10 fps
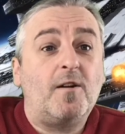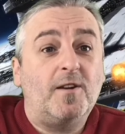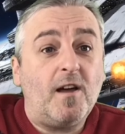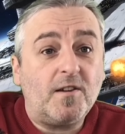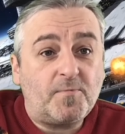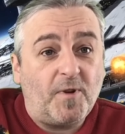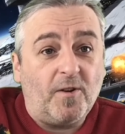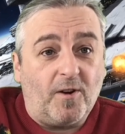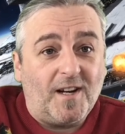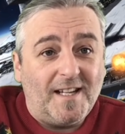Last but not
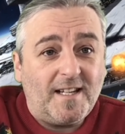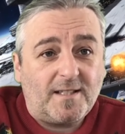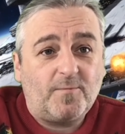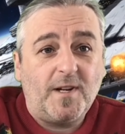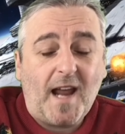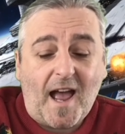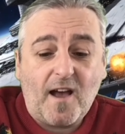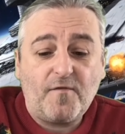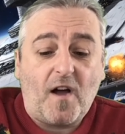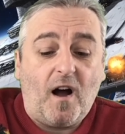least, we have
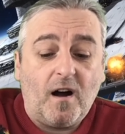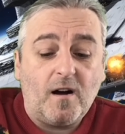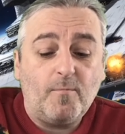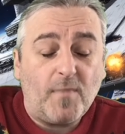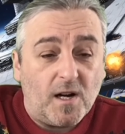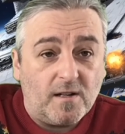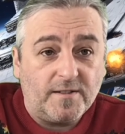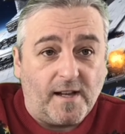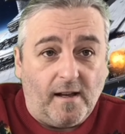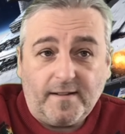
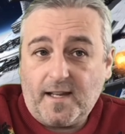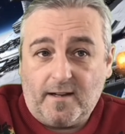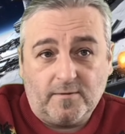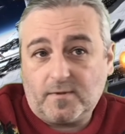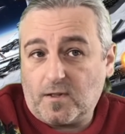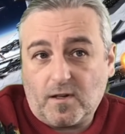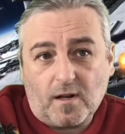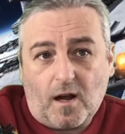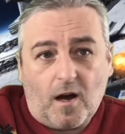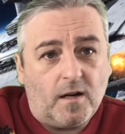Armada. Now,
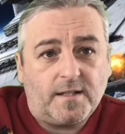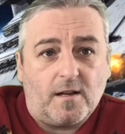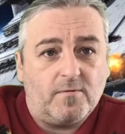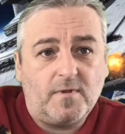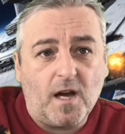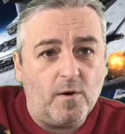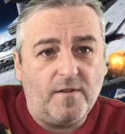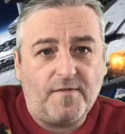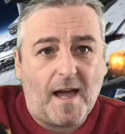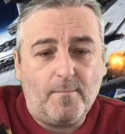I don't know of
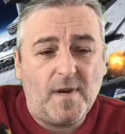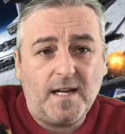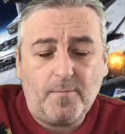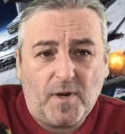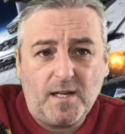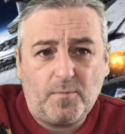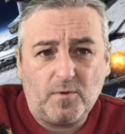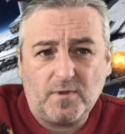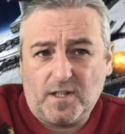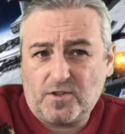that many people
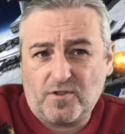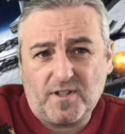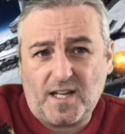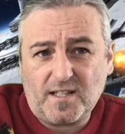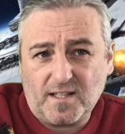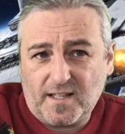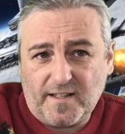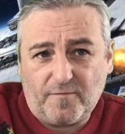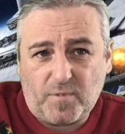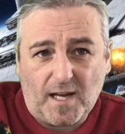that traditionally have
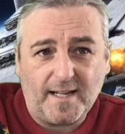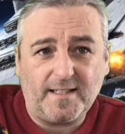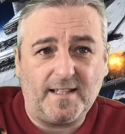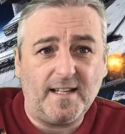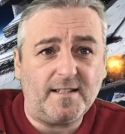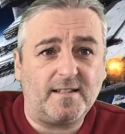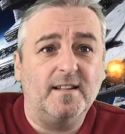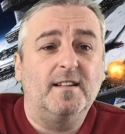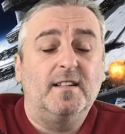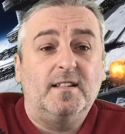played this
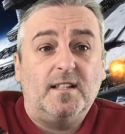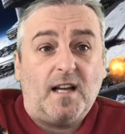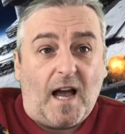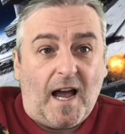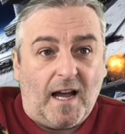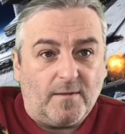at